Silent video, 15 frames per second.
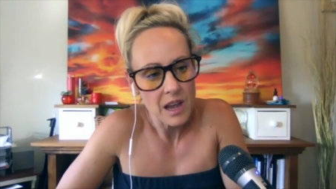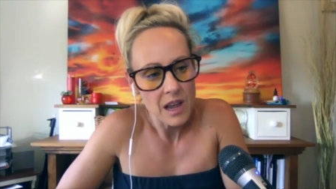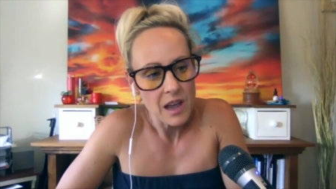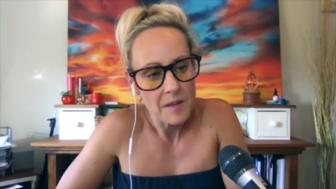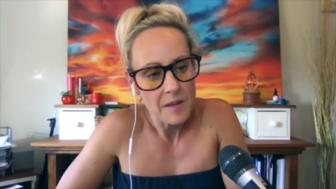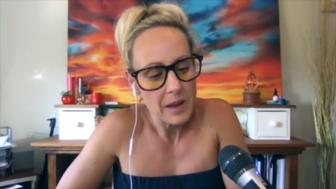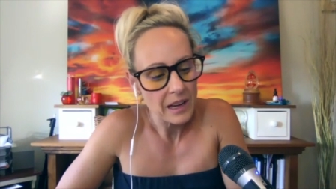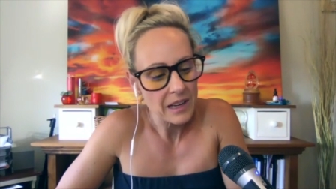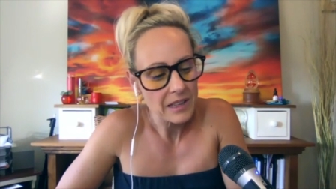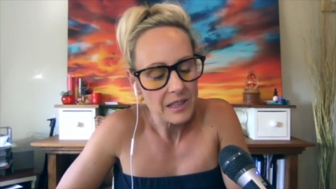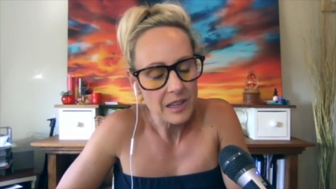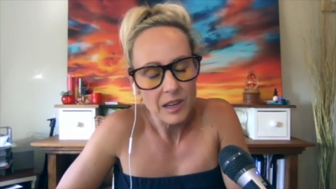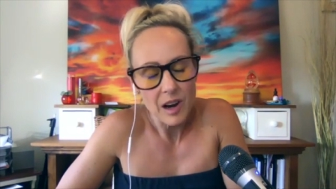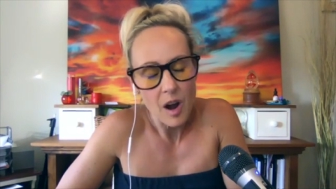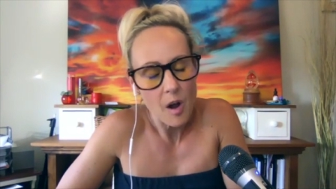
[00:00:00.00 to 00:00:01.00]
because
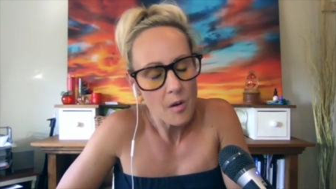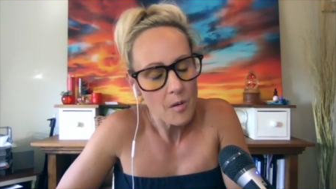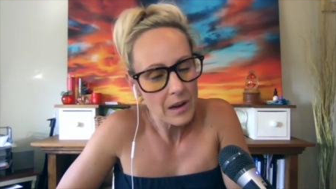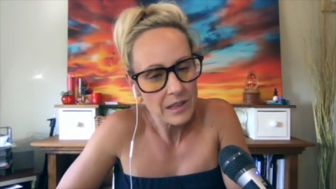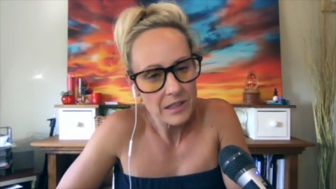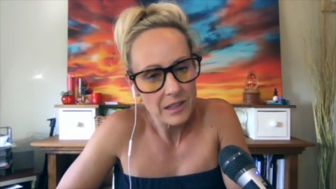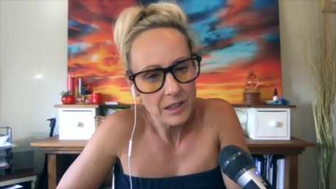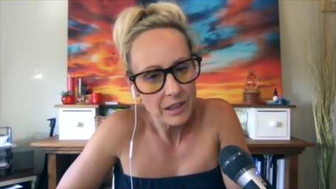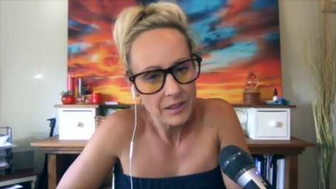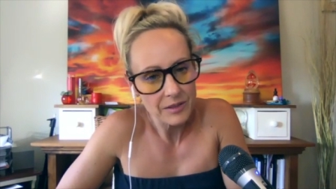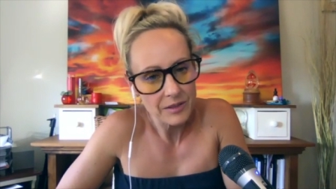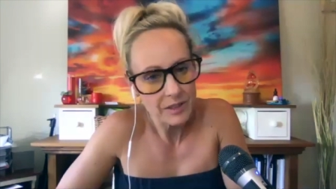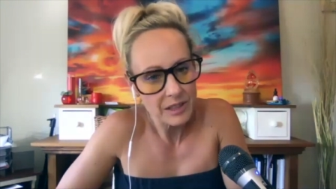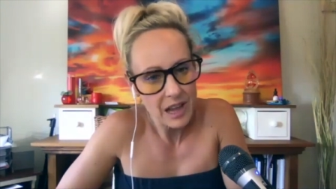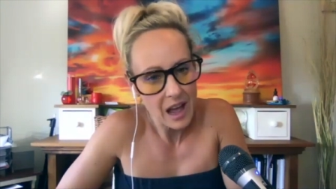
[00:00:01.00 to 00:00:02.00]
they're always looking
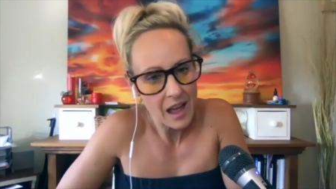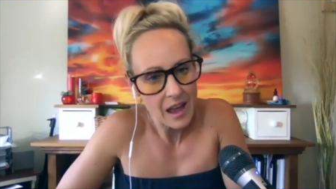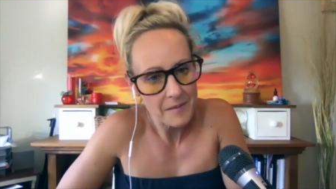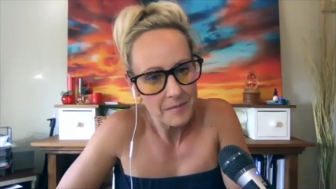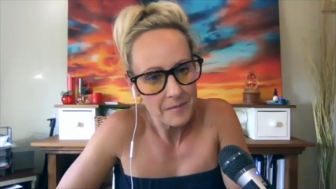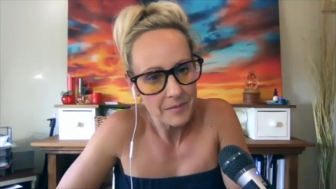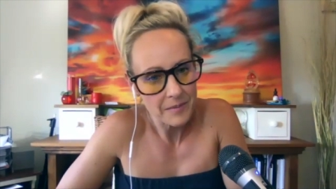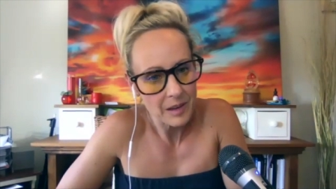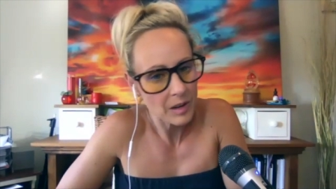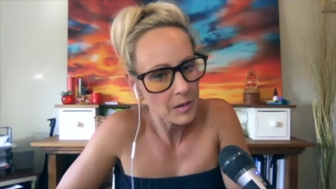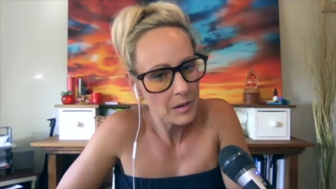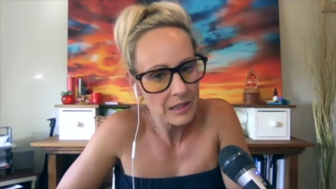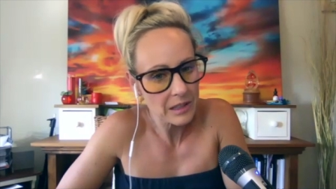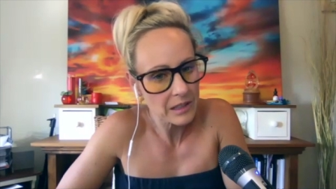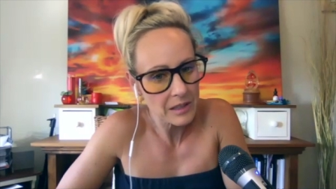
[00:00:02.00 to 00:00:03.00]
for time, they're
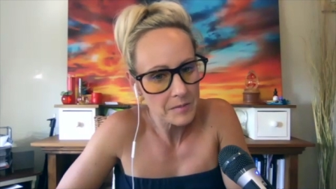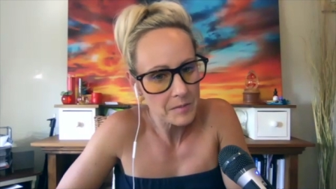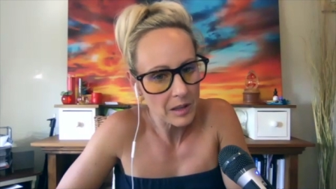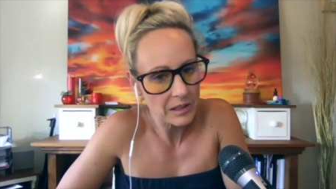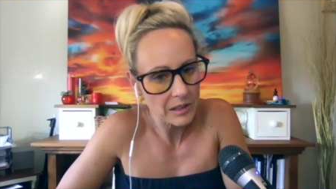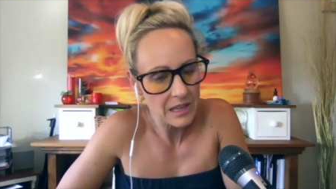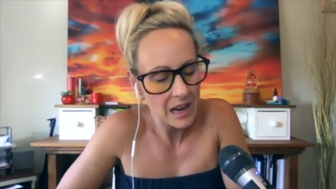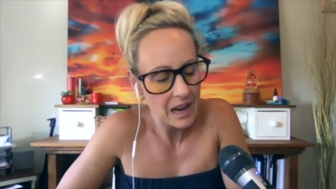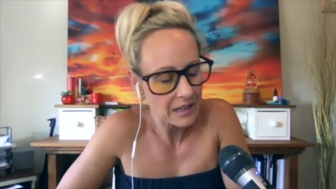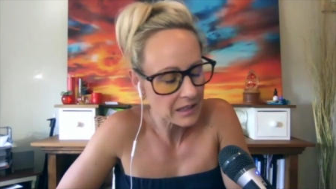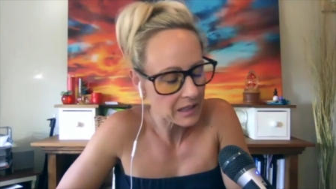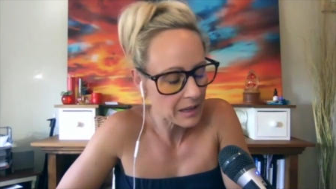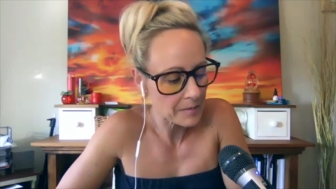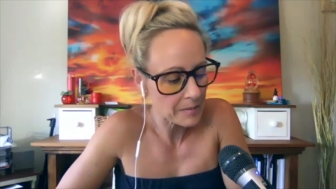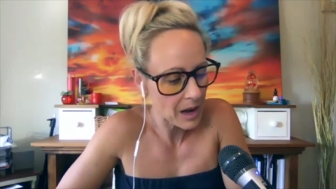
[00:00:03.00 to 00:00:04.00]
always looking to multitask,
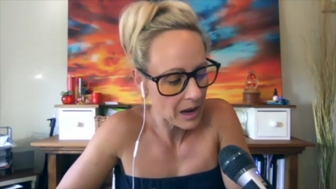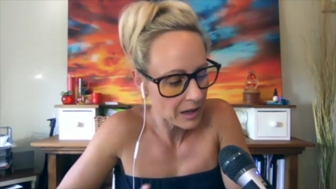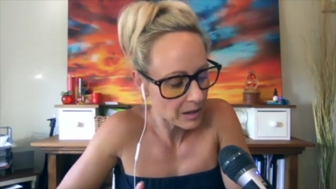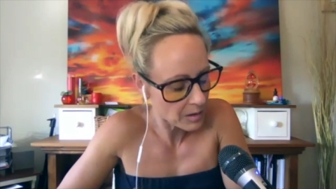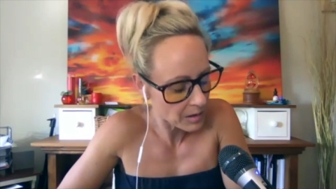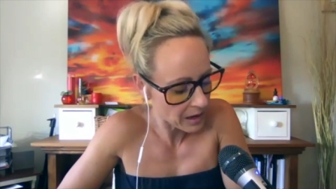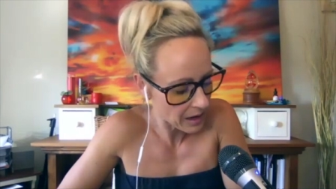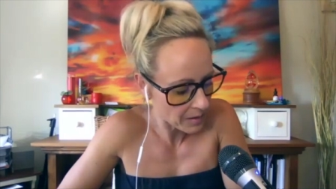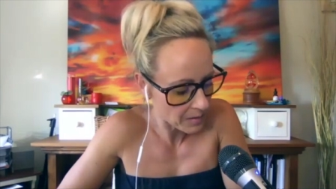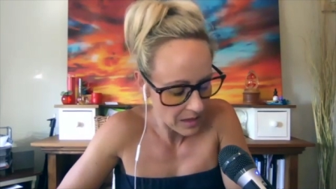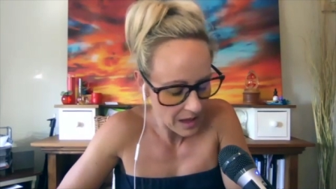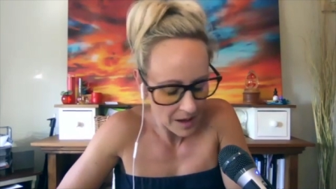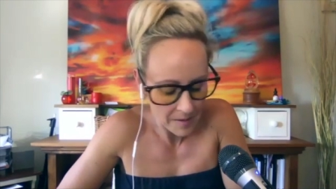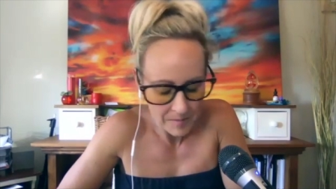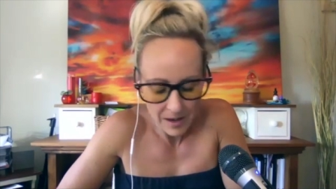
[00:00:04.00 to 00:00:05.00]
and I'm not agreeing with
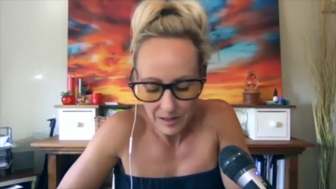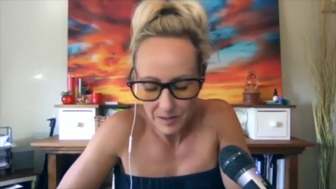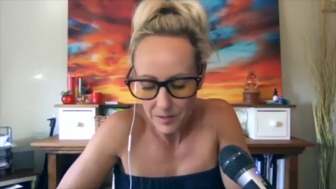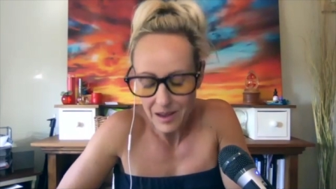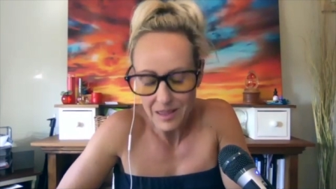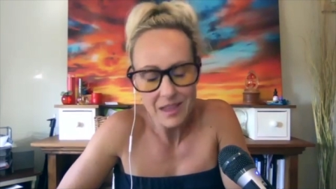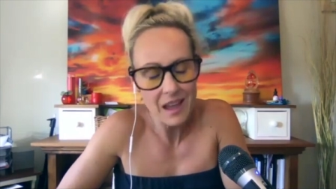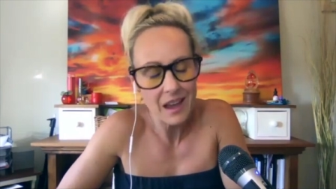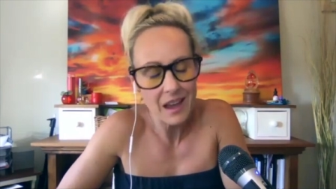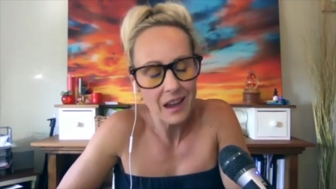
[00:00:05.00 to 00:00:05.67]
that being the right thing.